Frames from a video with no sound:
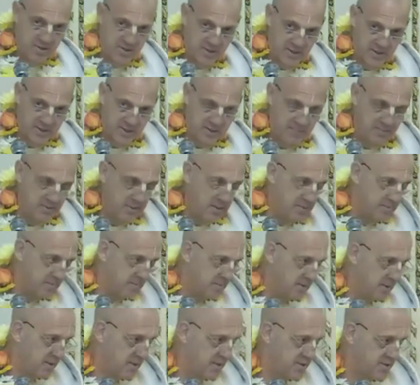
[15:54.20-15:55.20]
Idam
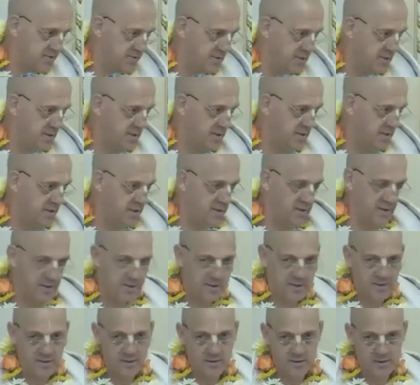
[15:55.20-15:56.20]
Nama
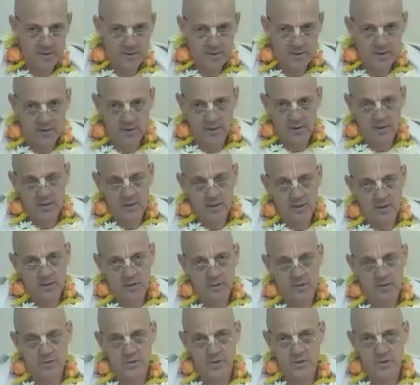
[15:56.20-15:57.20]
Swaha.
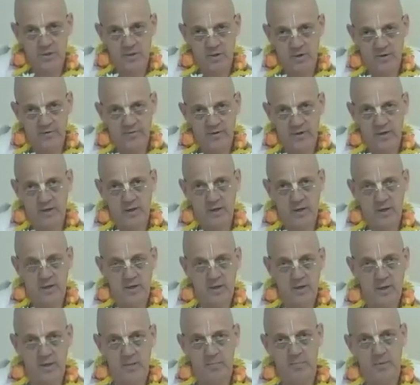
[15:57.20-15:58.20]
So you're offering
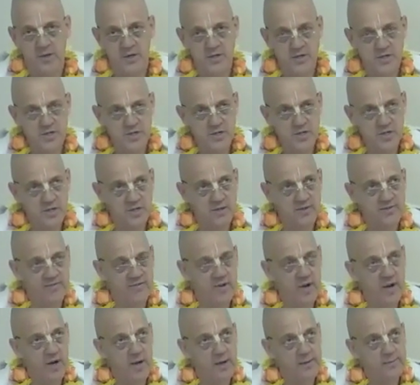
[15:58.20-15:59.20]
oblations into the
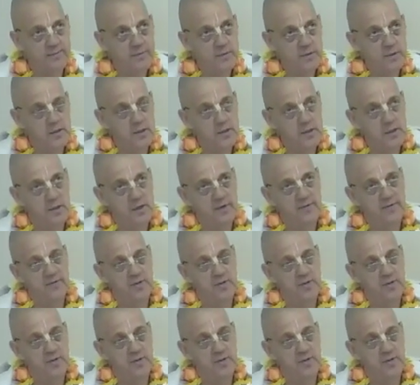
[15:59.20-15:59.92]
fire for the